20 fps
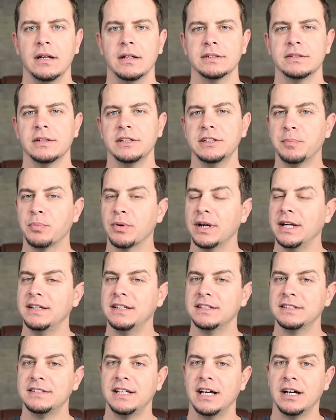So let's break
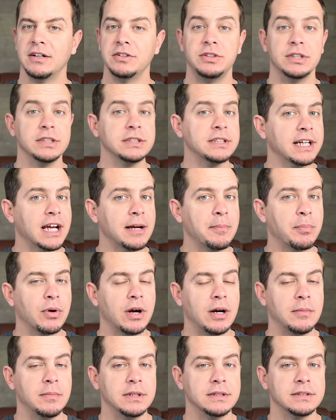this down just like I
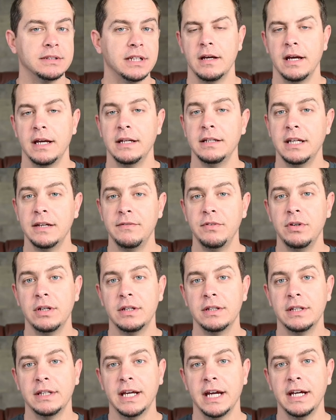promised and give you an
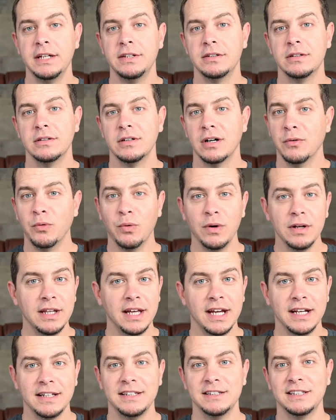indication of where the
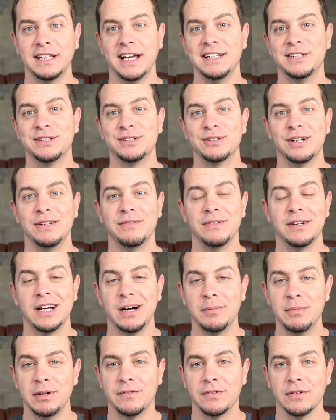heck these cases are even
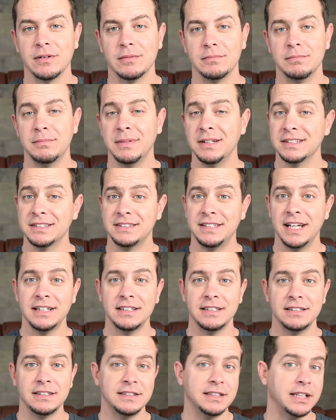coming from, because
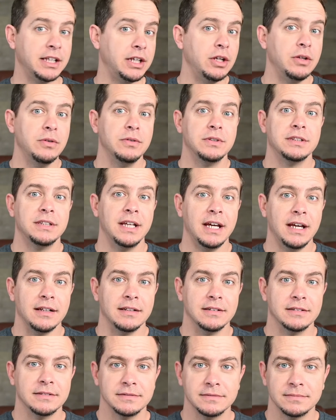Texas is a huge
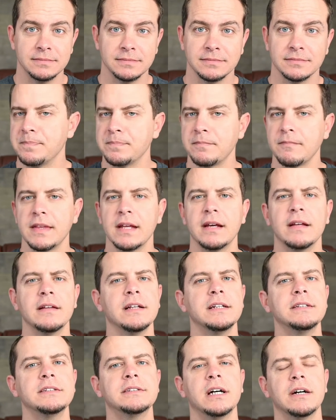state.
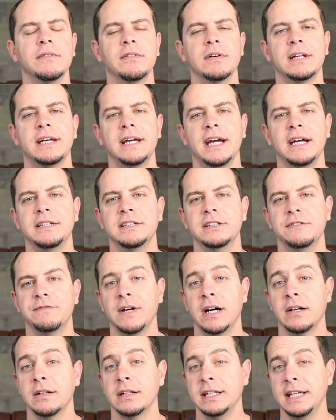Let's cover the cases
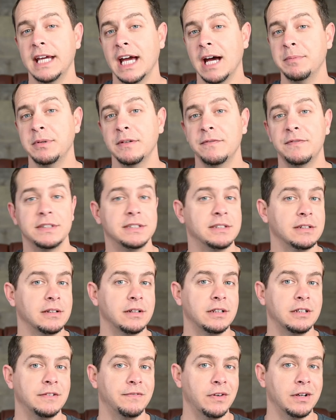found in captive
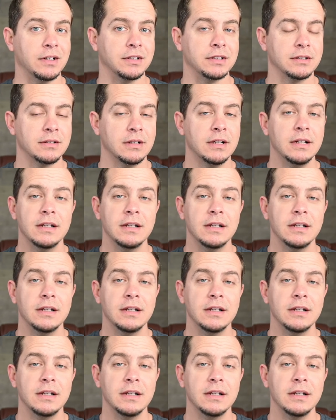facilities first.